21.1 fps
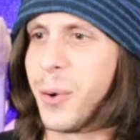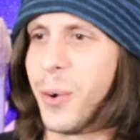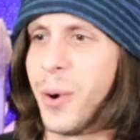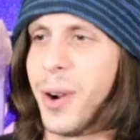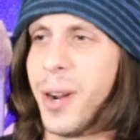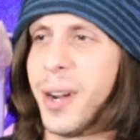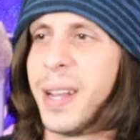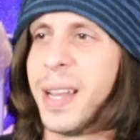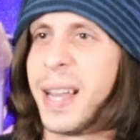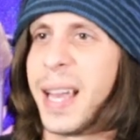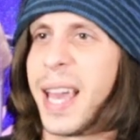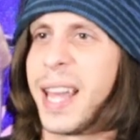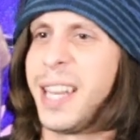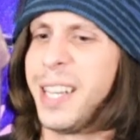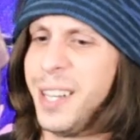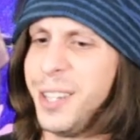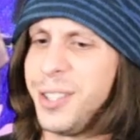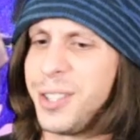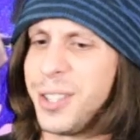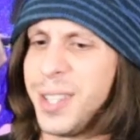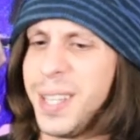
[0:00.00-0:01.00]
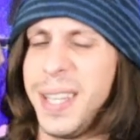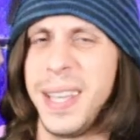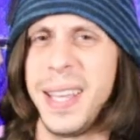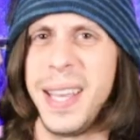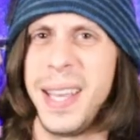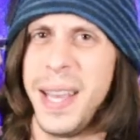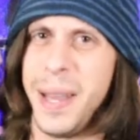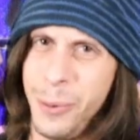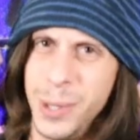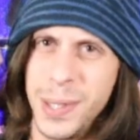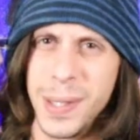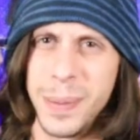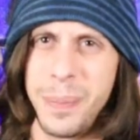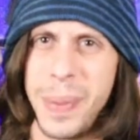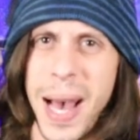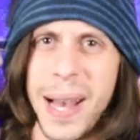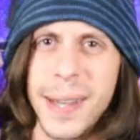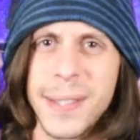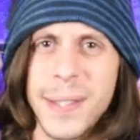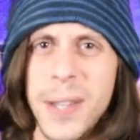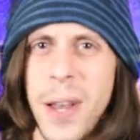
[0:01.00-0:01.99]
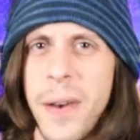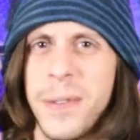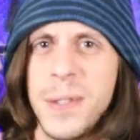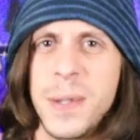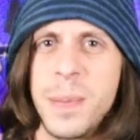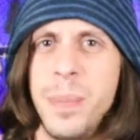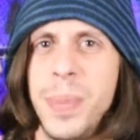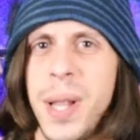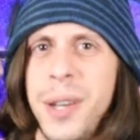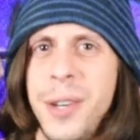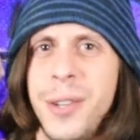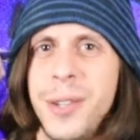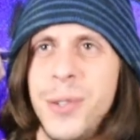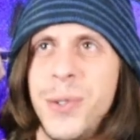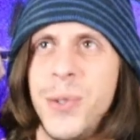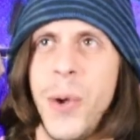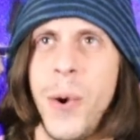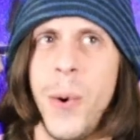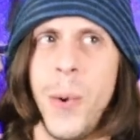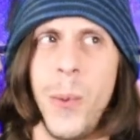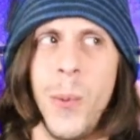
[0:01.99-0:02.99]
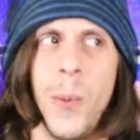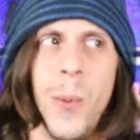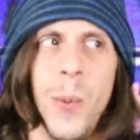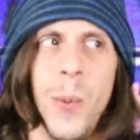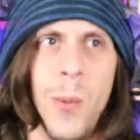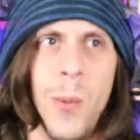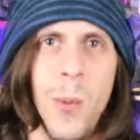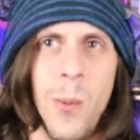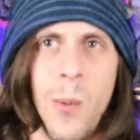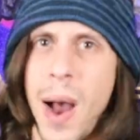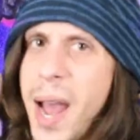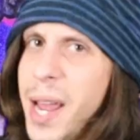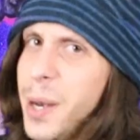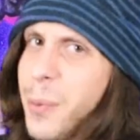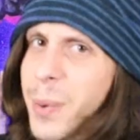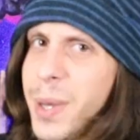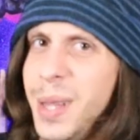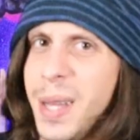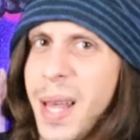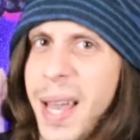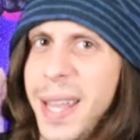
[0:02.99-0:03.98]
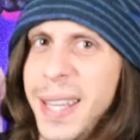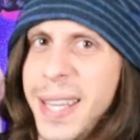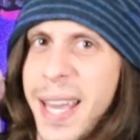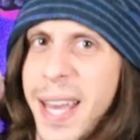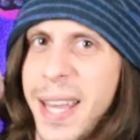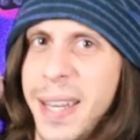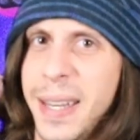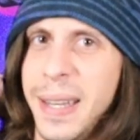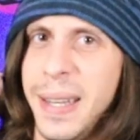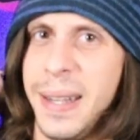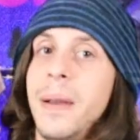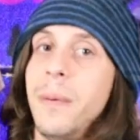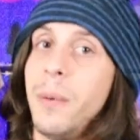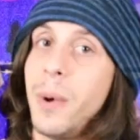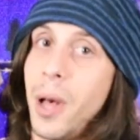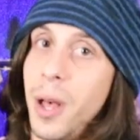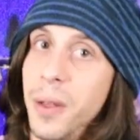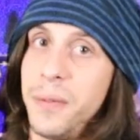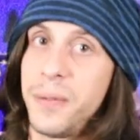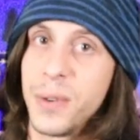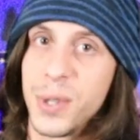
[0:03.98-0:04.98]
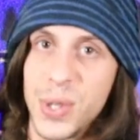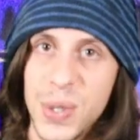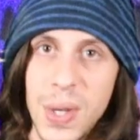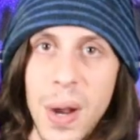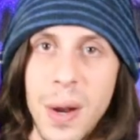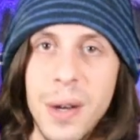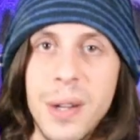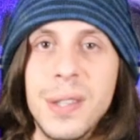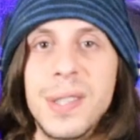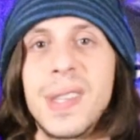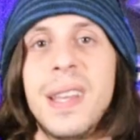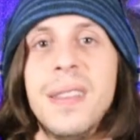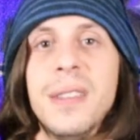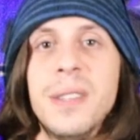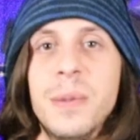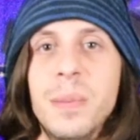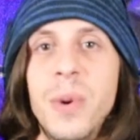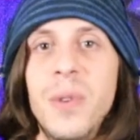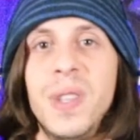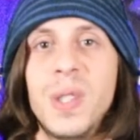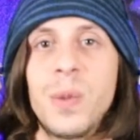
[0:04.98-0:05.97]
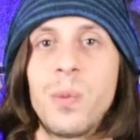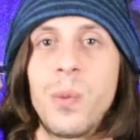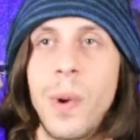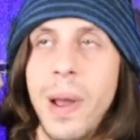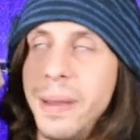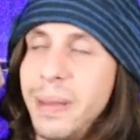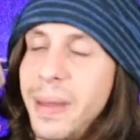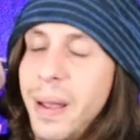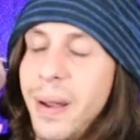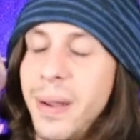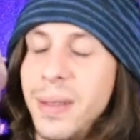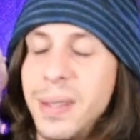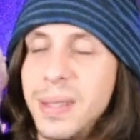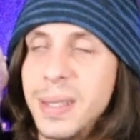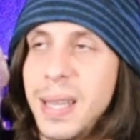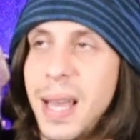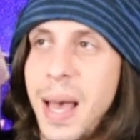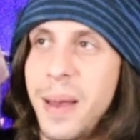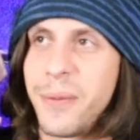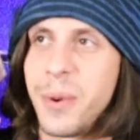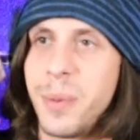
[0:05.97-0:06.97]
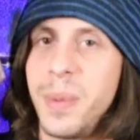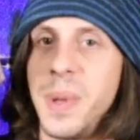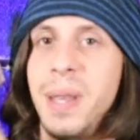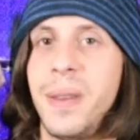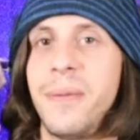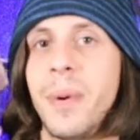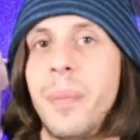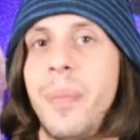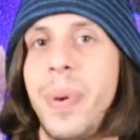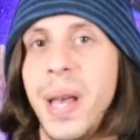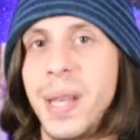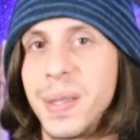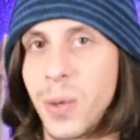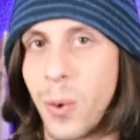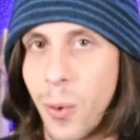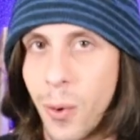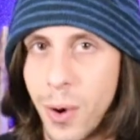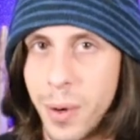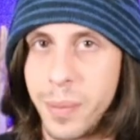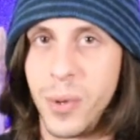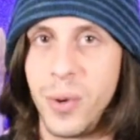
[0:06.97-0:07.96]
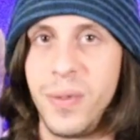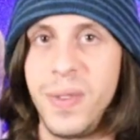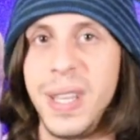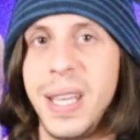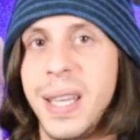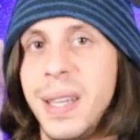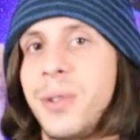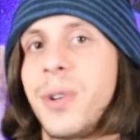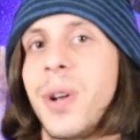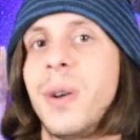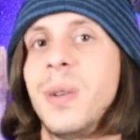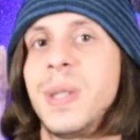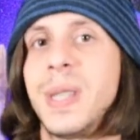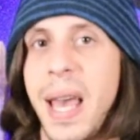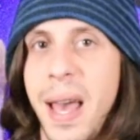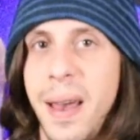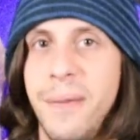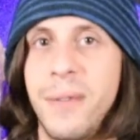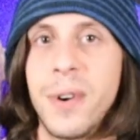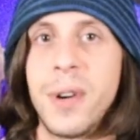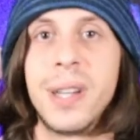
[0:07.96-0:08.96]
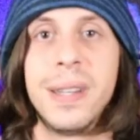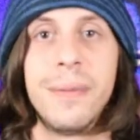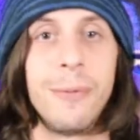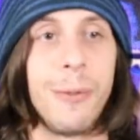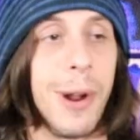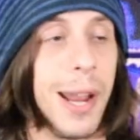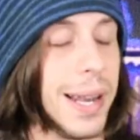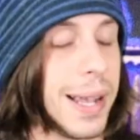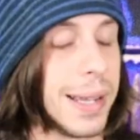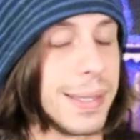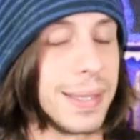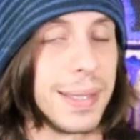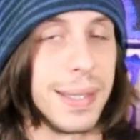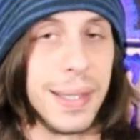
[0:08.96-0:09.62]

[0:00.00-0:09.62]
gore, and initially, it was a box office blunder, so why do we like it? Well, for starters, this movie's right there at the top for me for best horror movie intros ever, right next